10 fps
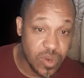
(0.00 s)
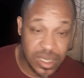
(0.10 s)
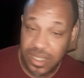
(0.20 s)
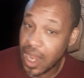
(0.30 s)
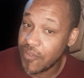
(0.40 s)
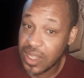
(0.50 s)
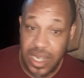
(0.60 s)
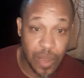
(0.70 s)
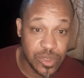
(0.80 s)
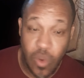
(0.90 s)
and just everything
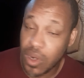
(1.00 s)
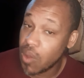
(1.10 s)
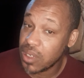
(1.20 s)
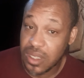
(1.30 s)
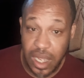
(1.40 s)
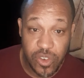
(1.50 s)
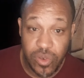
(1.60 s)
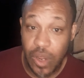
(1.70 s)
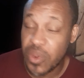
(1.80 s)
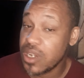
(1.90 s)
that was going on in this
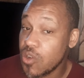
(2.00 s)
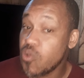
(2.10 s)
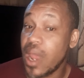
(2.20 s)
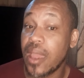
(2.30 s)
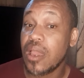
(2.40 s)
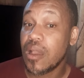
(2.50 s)
country. And we knew that